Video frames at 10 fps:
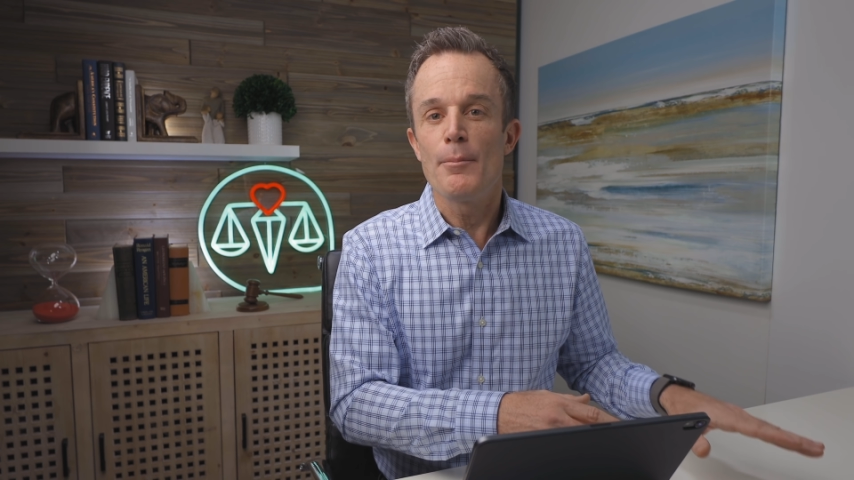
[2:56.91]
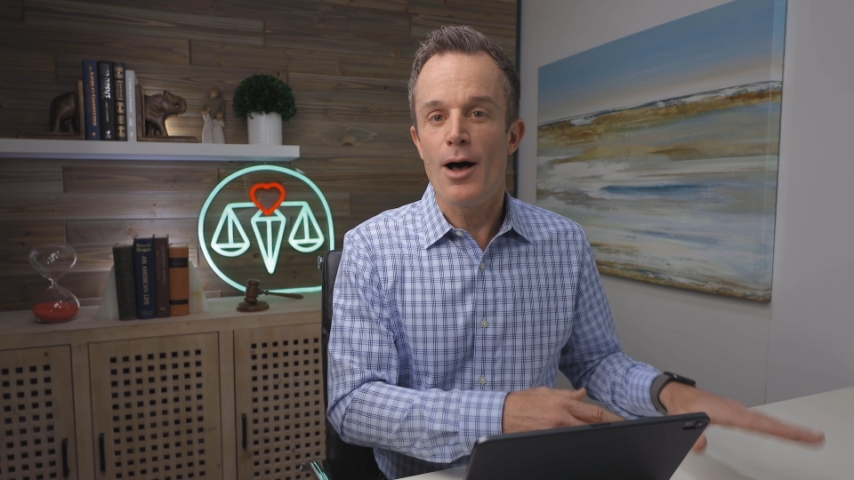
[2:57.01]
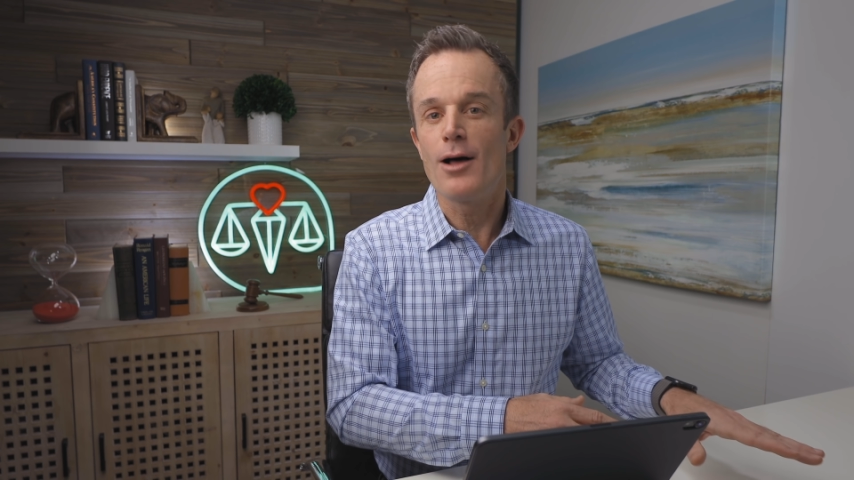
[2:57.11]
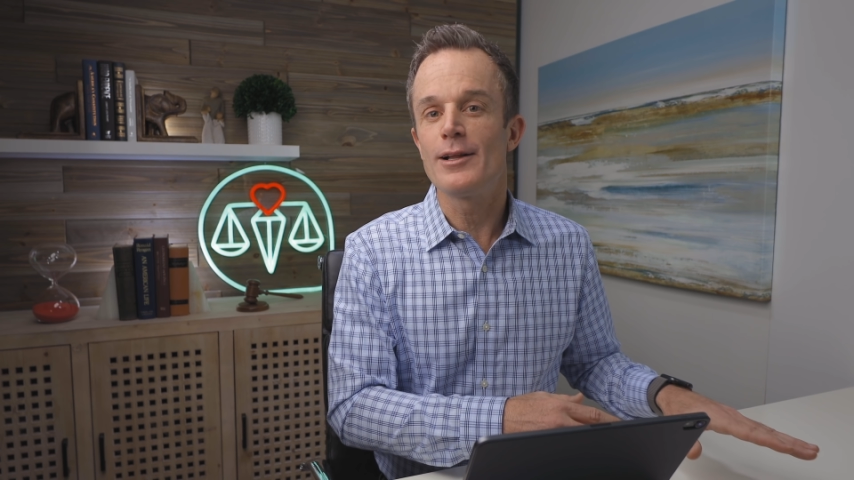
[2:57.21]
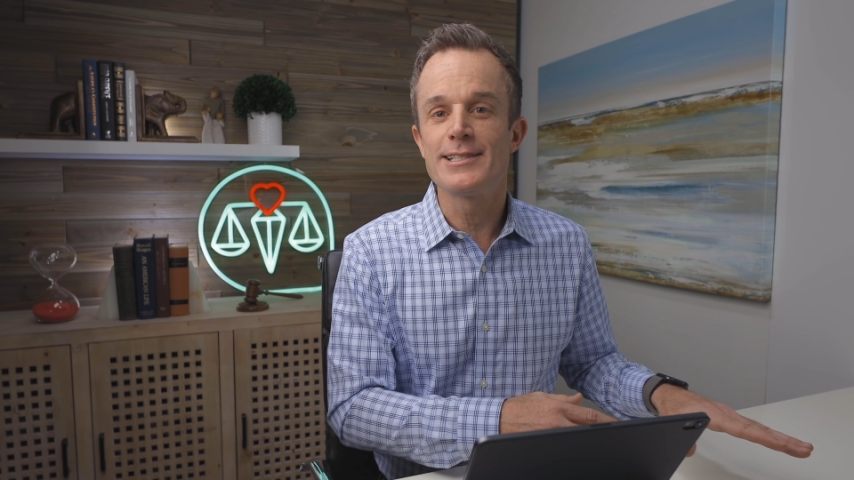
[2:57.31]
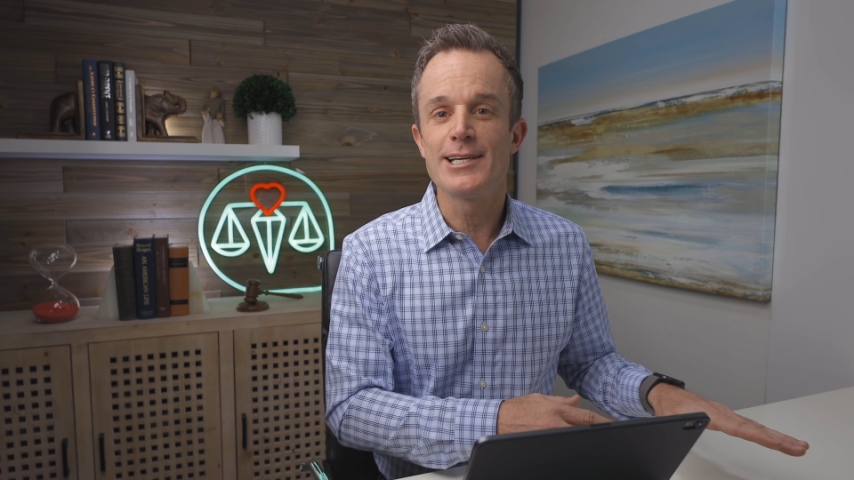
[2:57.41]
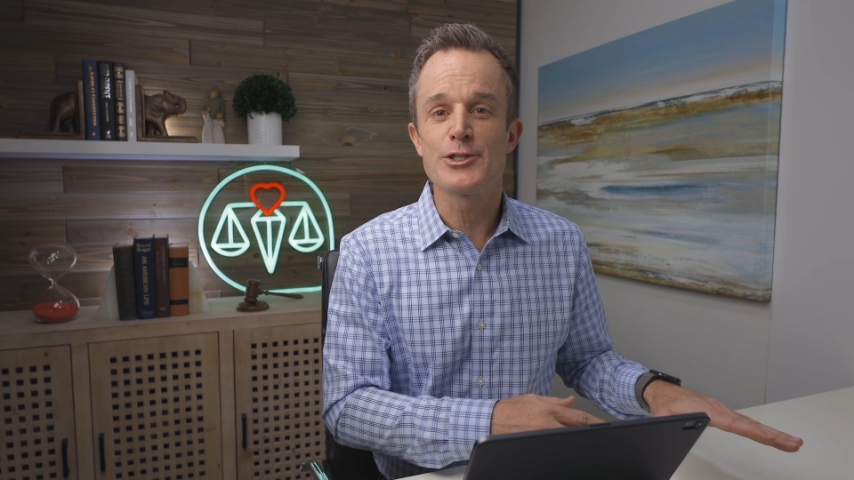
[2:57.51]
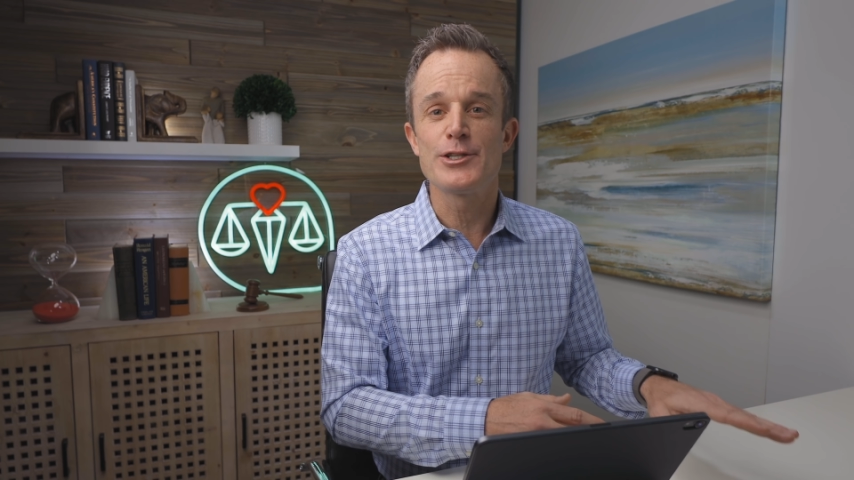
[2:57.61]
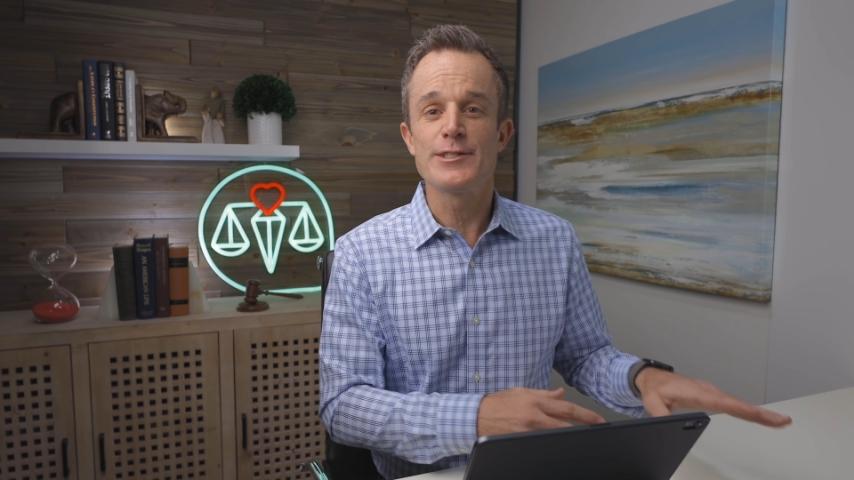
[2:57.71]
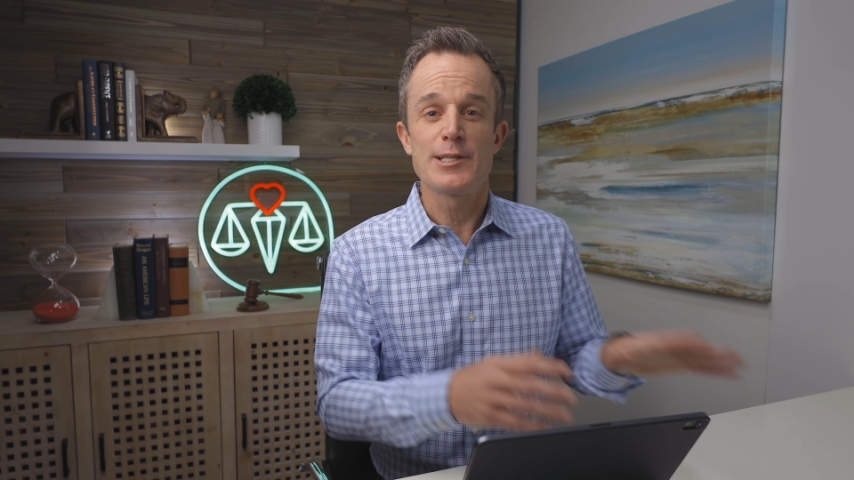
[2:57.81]

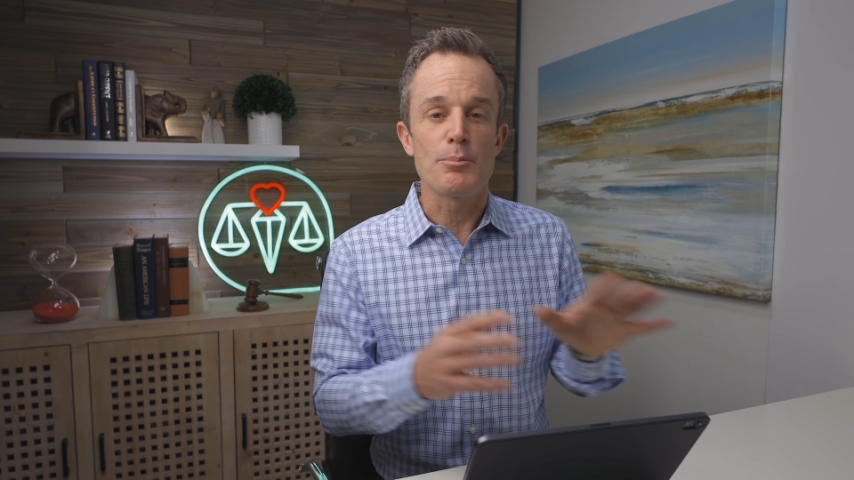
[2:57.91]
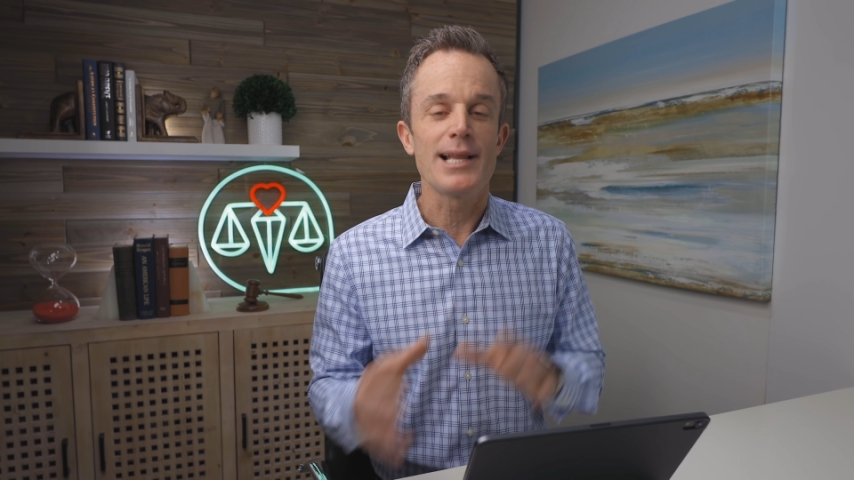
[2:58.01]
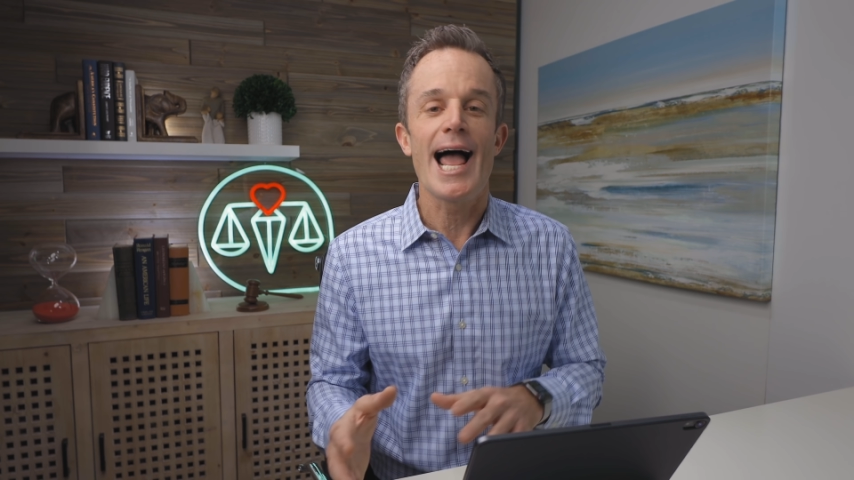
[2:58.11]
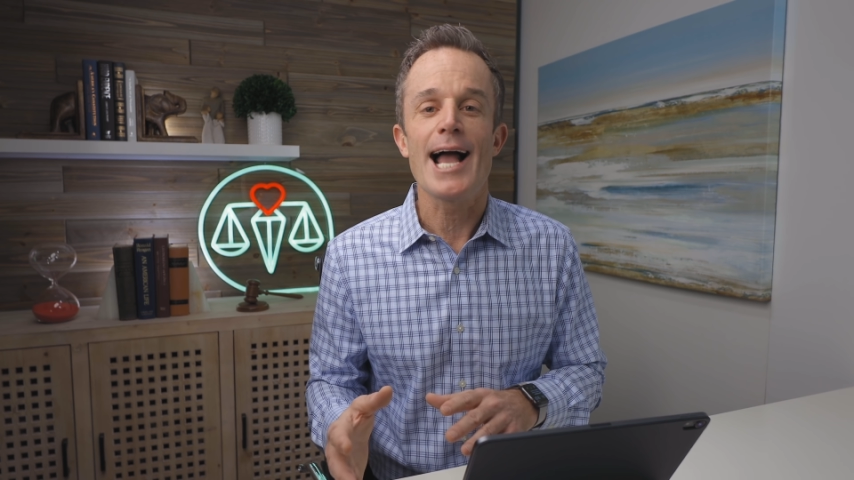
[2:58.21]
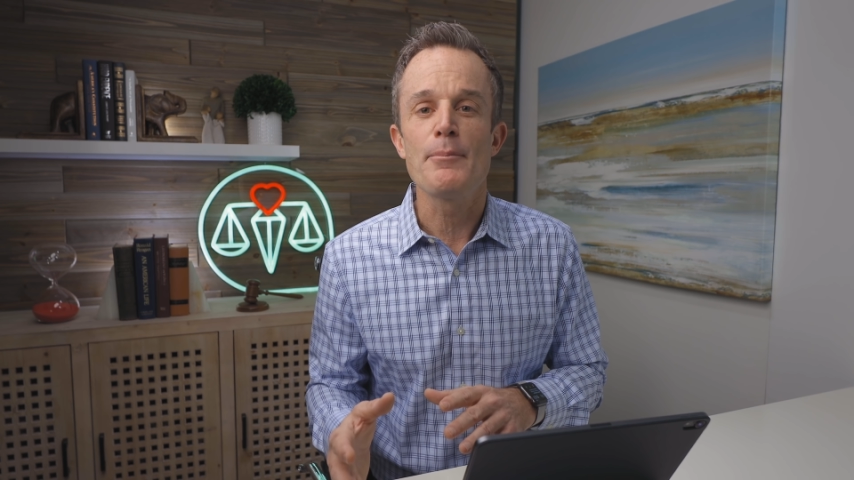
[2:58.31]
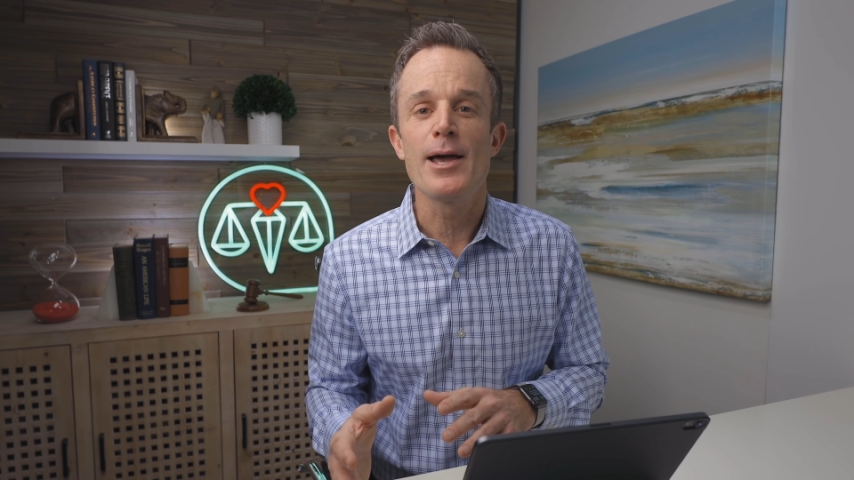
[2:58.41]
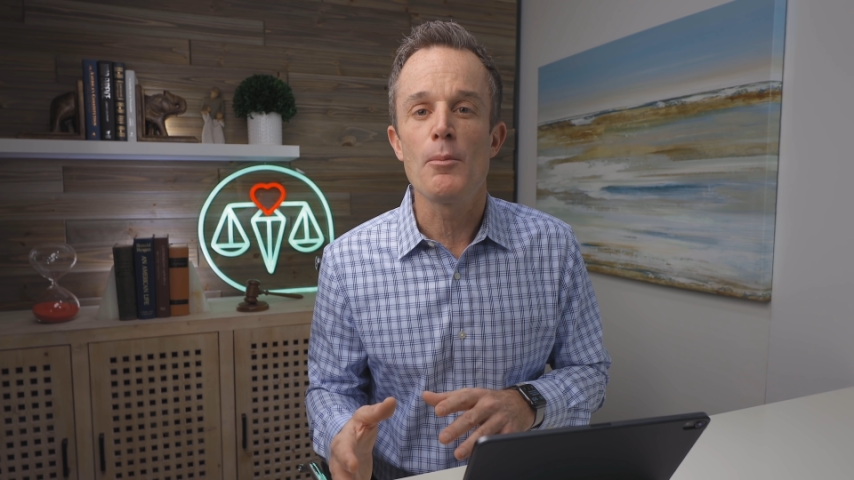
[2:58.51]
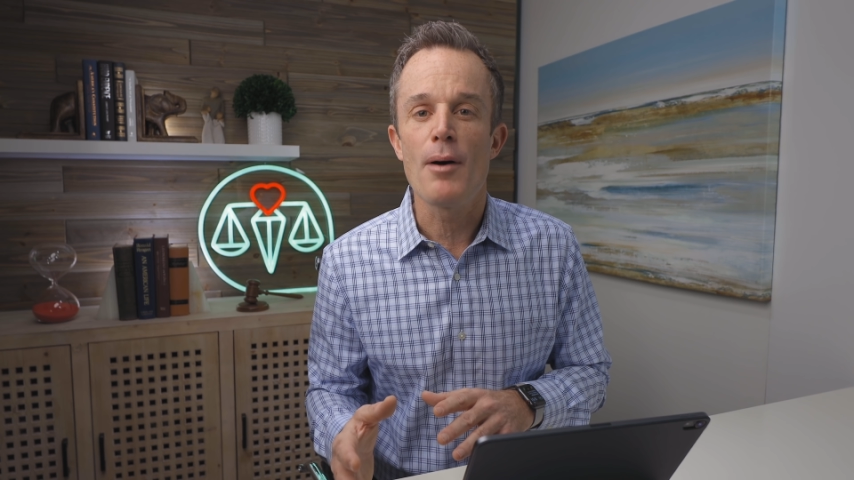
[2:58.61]
politicians, to blackmail